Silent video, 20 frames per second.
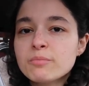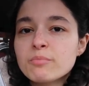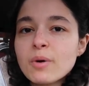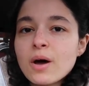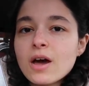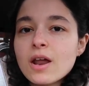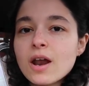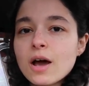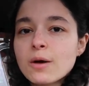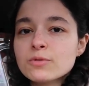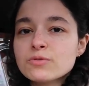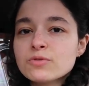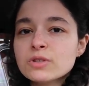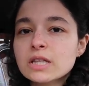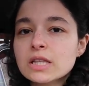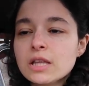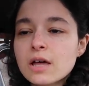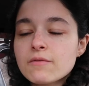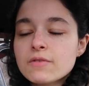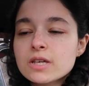but I was
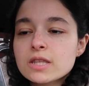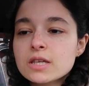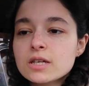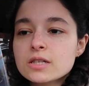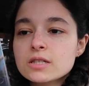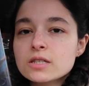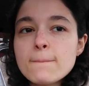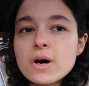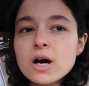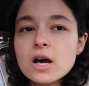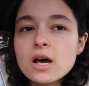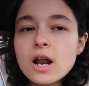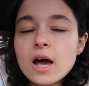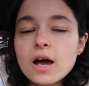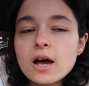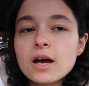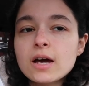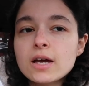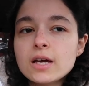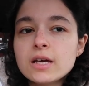really loving this, but
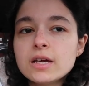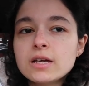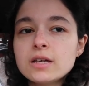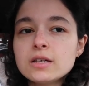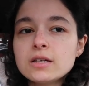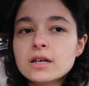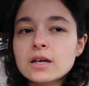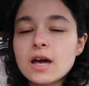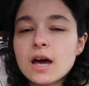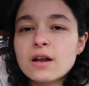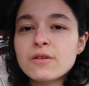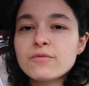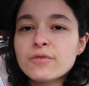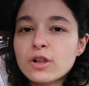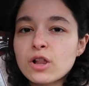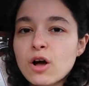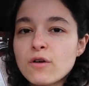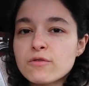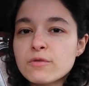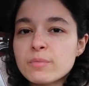it kind of
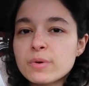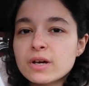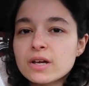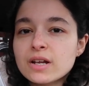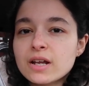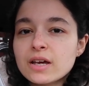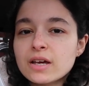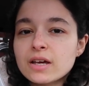fell off a bit